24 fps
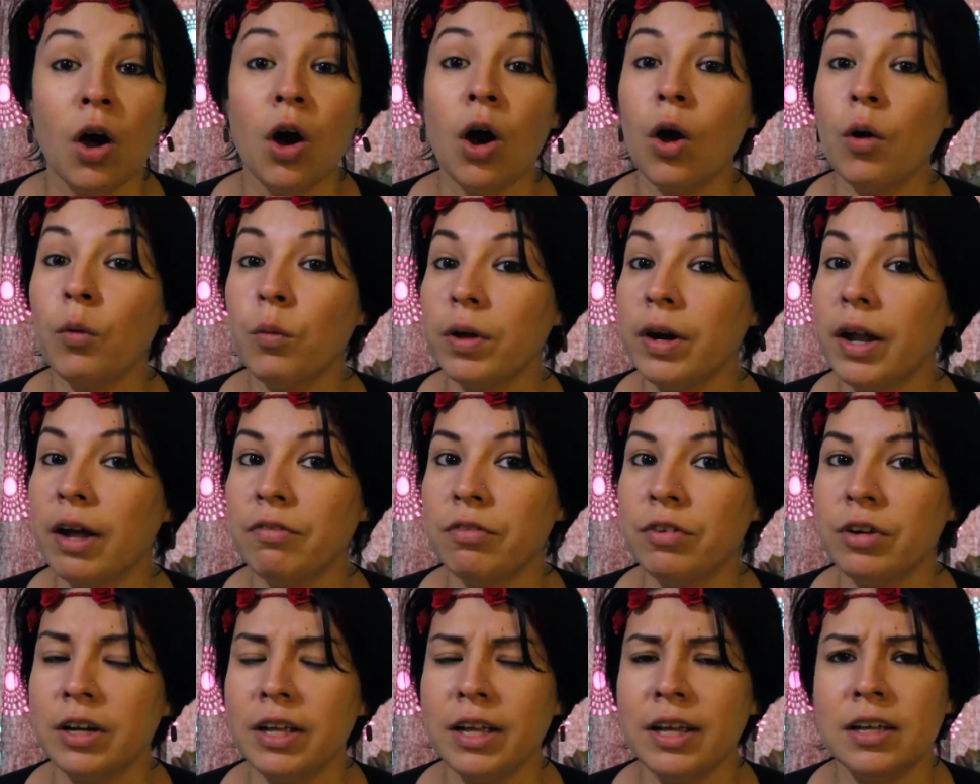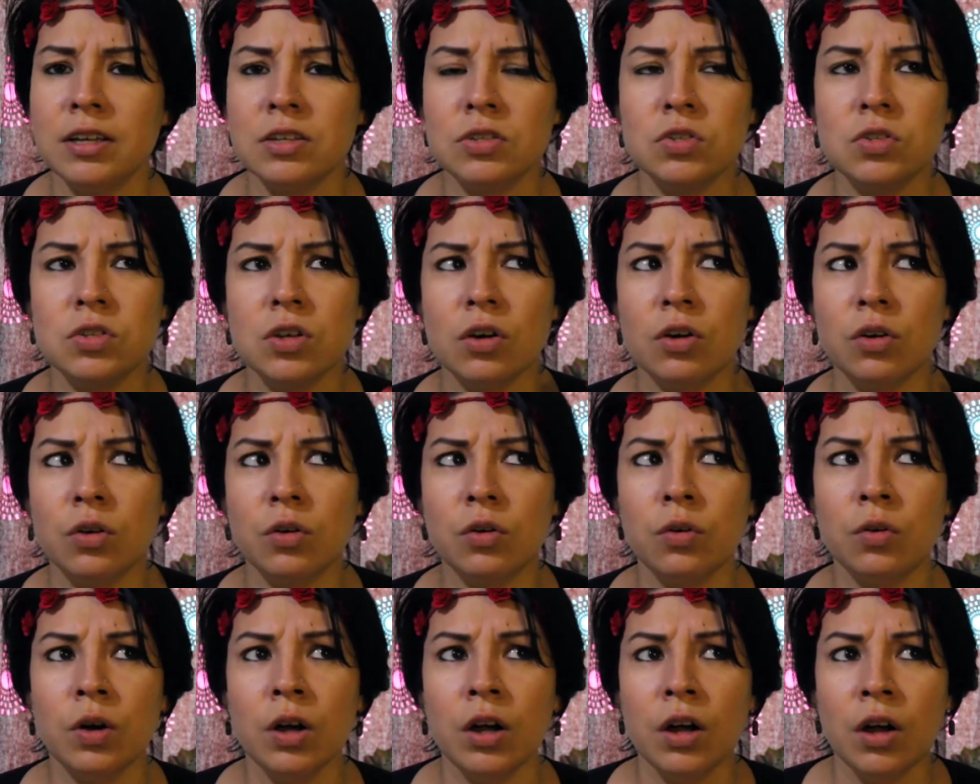Or whatever it is.
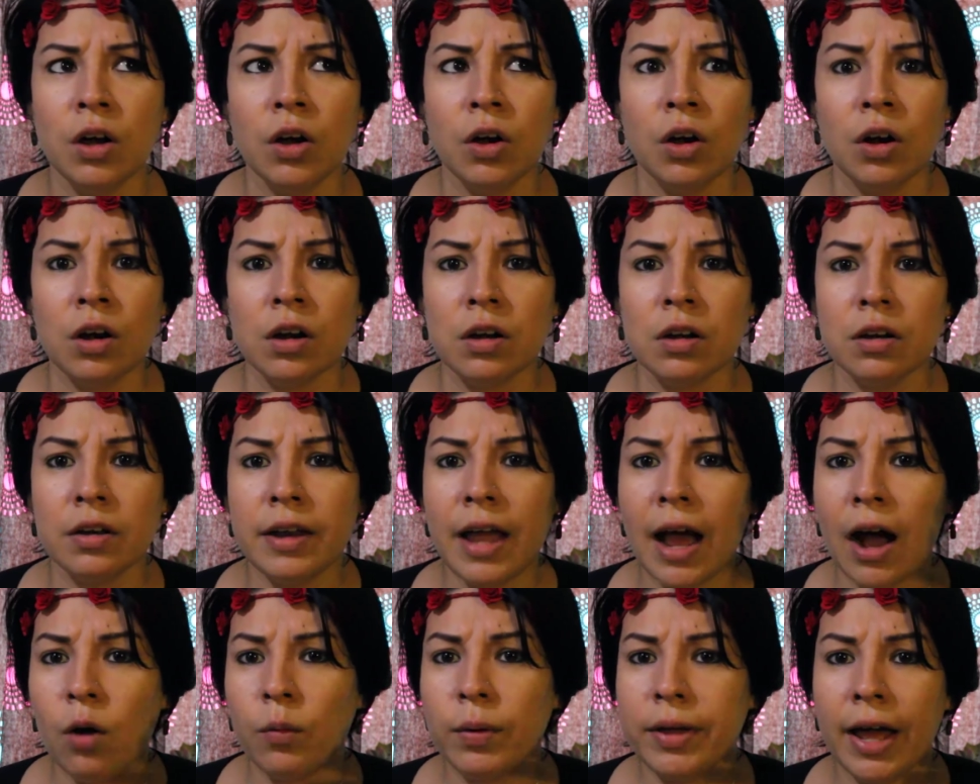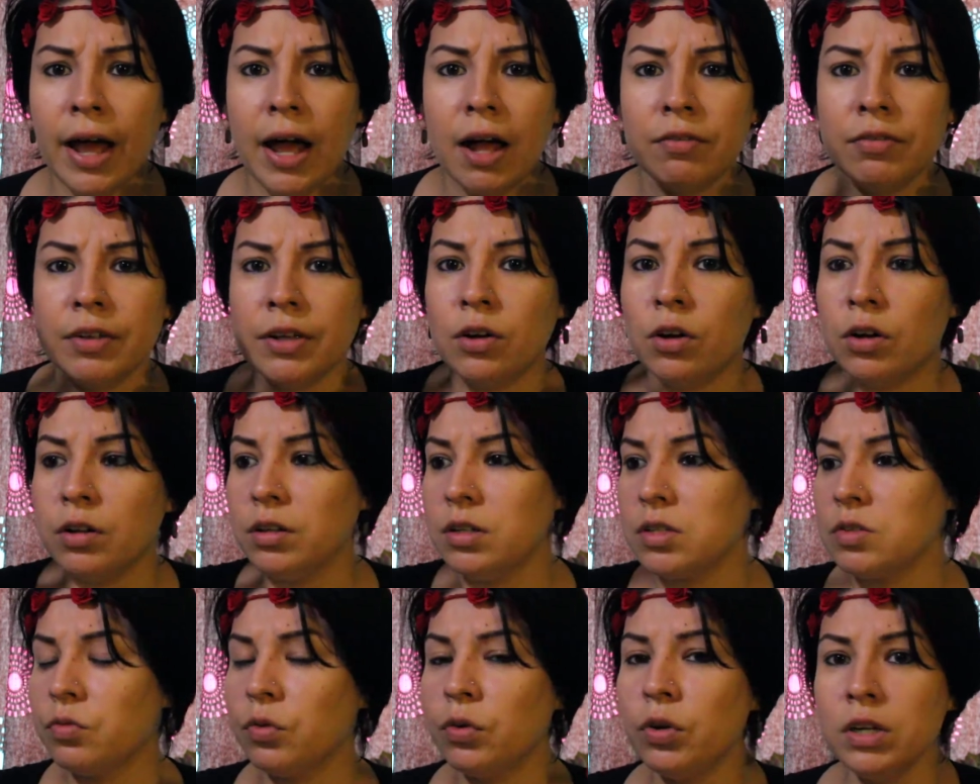So now we have like all
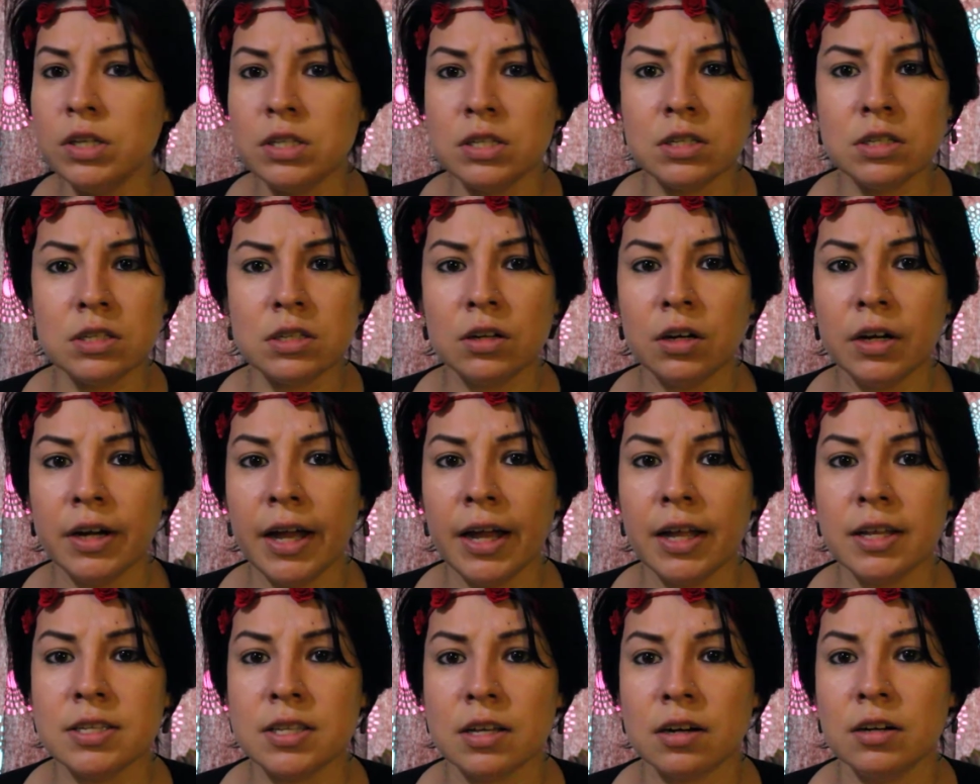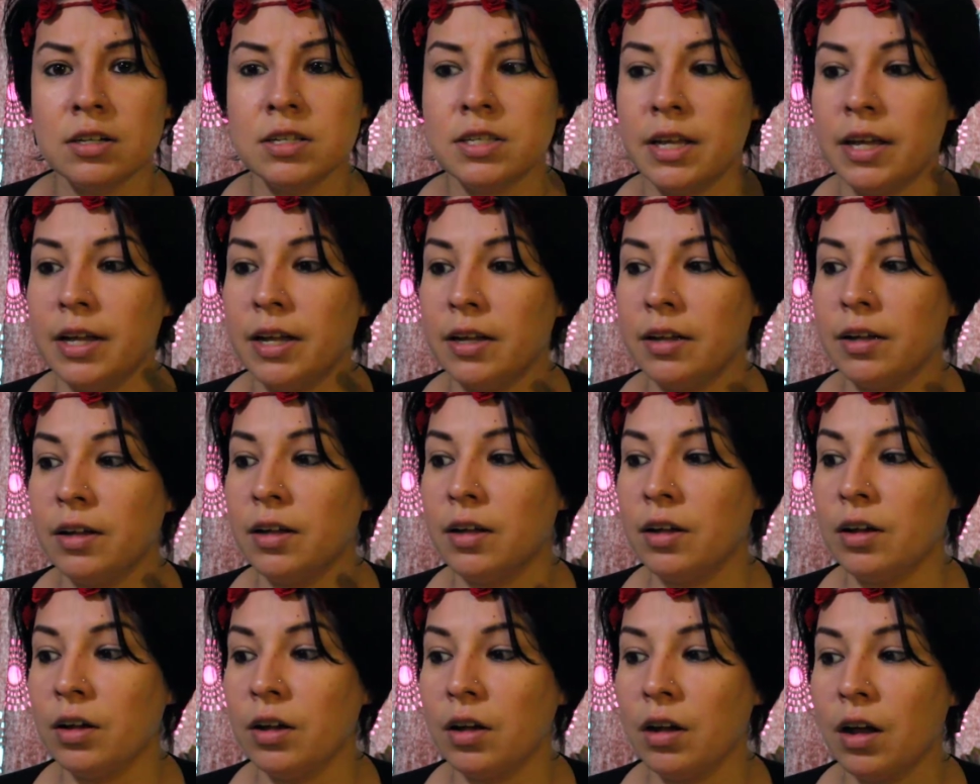these voices in our heads that are saying,
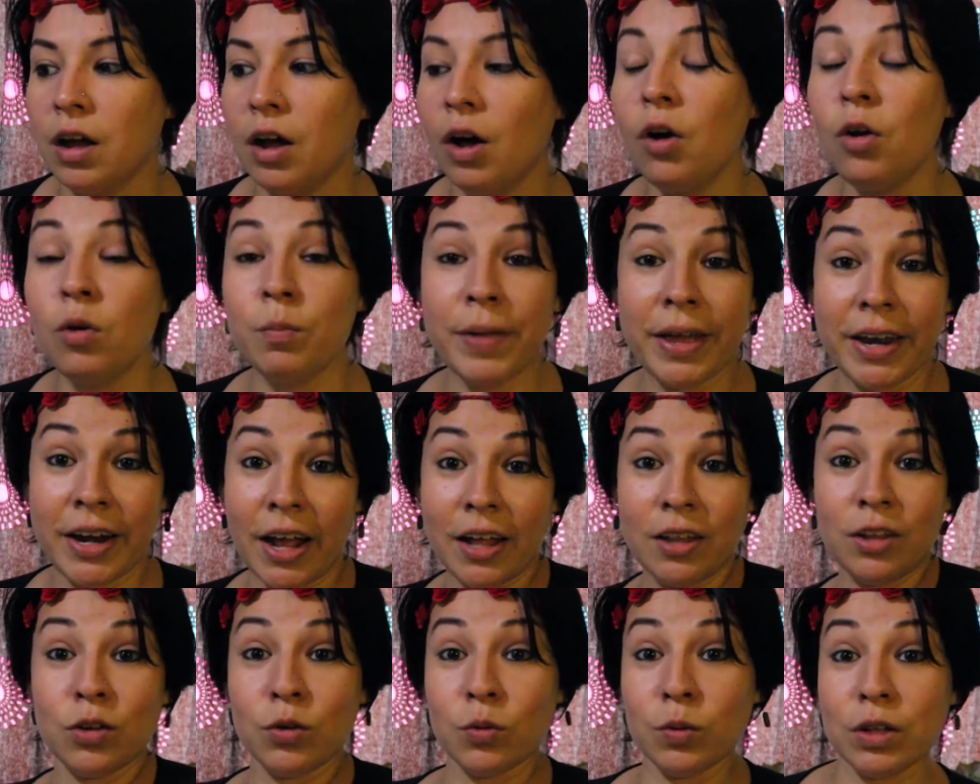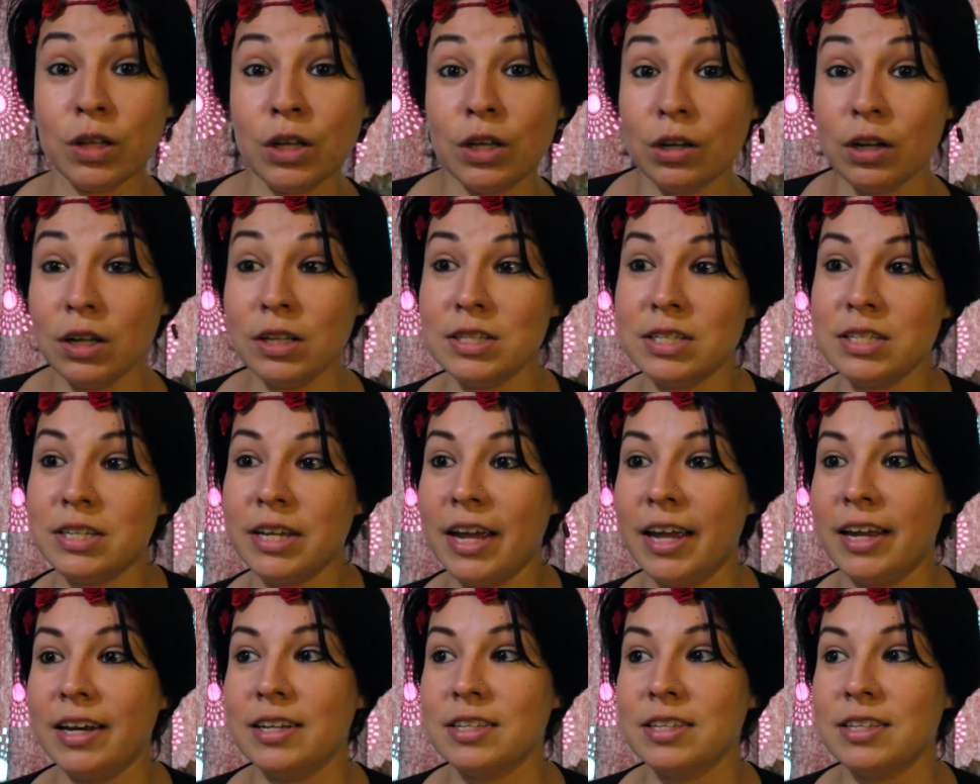oh man, I look really good today.